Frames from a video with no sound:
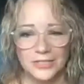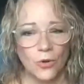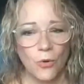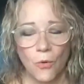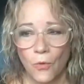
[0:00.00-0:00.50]

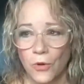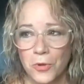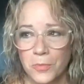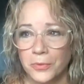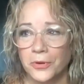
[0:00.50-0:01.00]

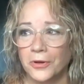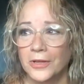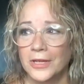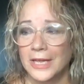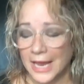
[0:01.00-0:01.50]
horrible.
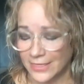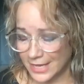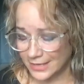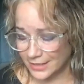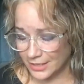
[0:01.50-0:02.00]
And
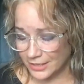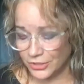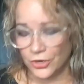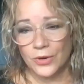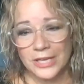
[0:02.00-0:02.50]
then, yeah. you
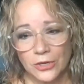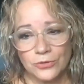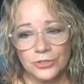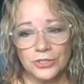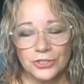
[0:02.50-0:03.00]
know, it
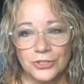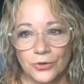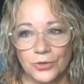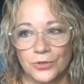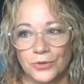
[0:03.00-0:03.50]
goes to show
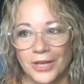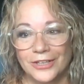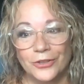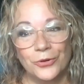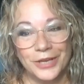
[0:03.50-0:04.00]
you that
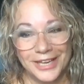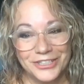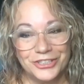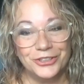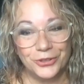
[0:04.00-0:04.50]

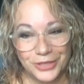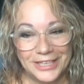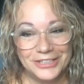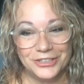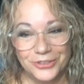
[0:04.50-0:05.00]
location,
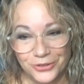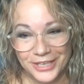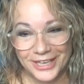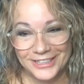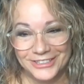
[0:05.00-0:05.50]
location,
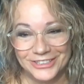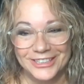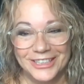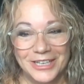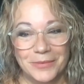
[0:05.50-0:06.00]
location
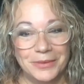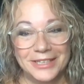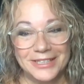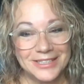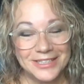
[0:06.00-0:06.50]

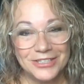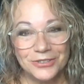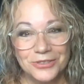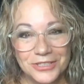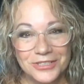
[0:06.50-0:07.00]
because as
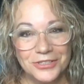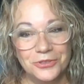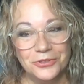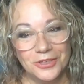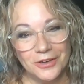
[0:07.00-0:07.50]
soon as
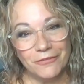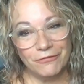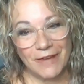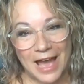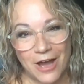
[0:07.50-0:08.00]
you
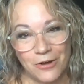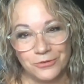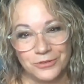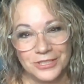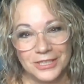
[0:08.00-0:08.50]

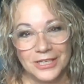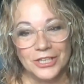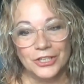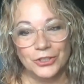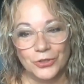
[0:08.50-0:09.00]
found
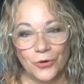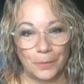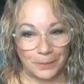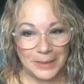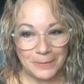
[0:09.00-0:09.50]
your
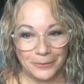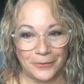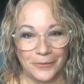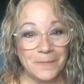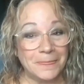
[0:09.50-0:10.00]

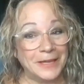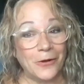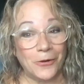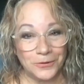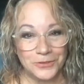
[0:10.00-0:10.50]
people that
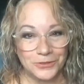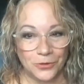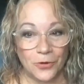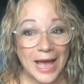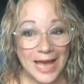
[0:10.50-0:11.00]

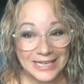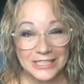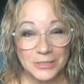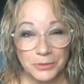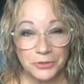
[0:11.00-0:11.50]
also had
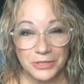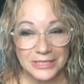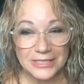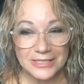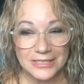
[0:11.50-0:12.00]

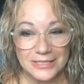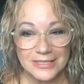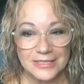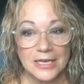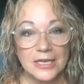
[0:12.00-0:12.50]

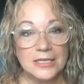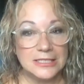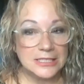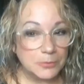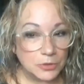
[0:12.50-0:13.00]
experiences
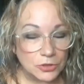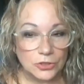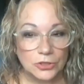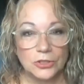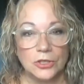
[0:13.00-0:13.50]

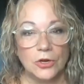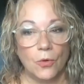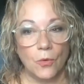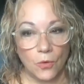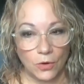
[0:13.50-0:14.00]
similar
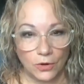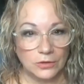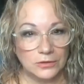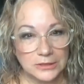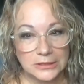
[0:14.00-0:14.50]

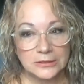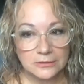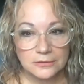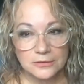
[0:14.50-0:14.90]
or in